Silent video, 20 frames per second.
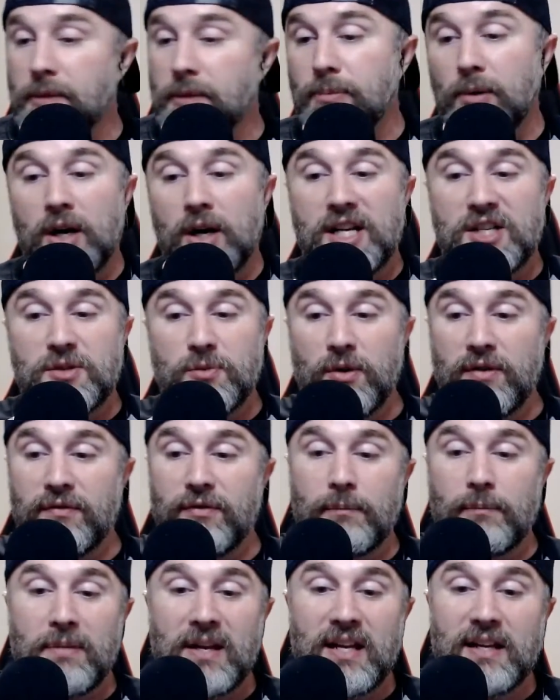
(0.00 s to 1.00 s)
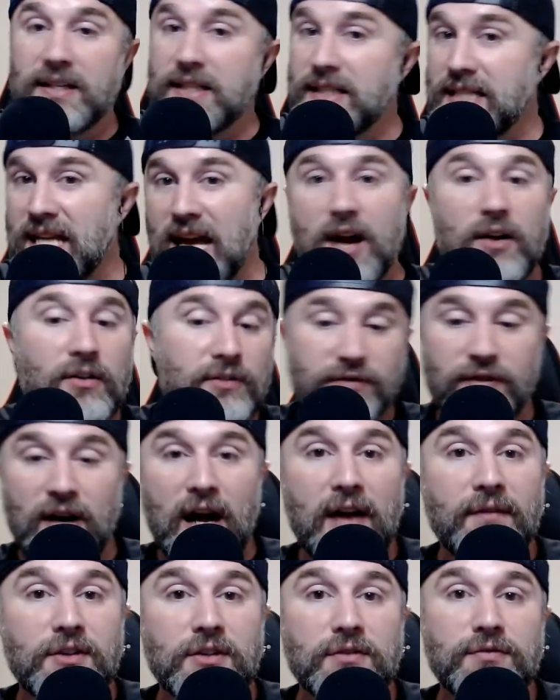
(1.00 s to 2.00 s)
the Braves went from being down
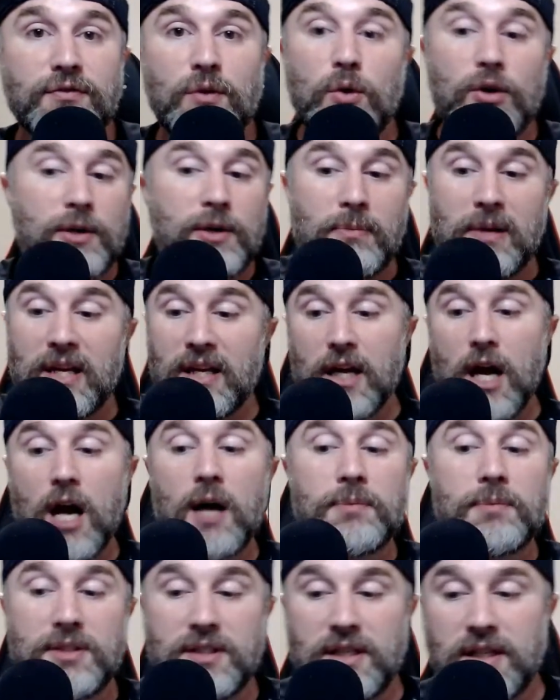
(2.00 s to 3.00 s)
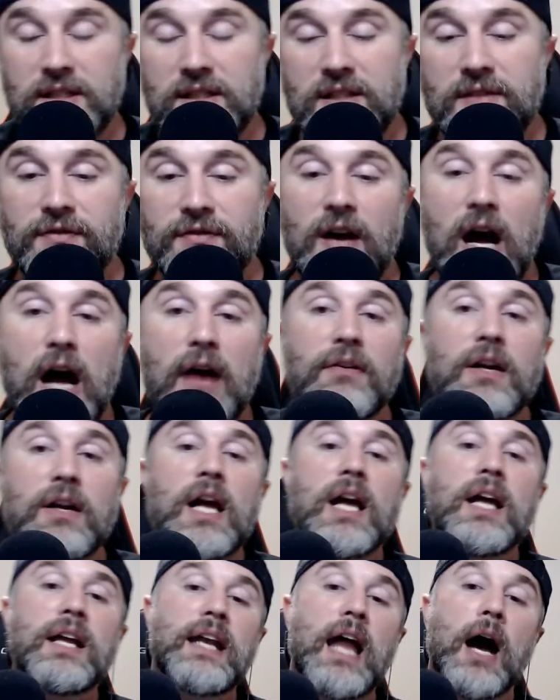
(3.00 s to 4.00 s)
5-4 to being up 6-5.
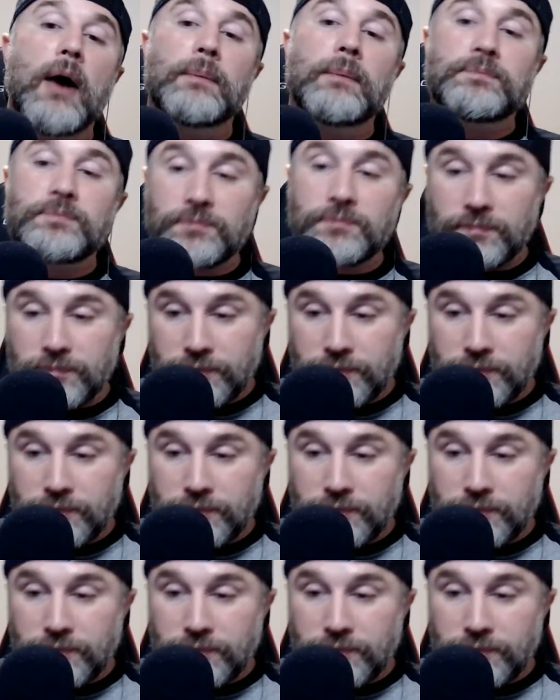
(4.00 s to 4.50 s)
Now,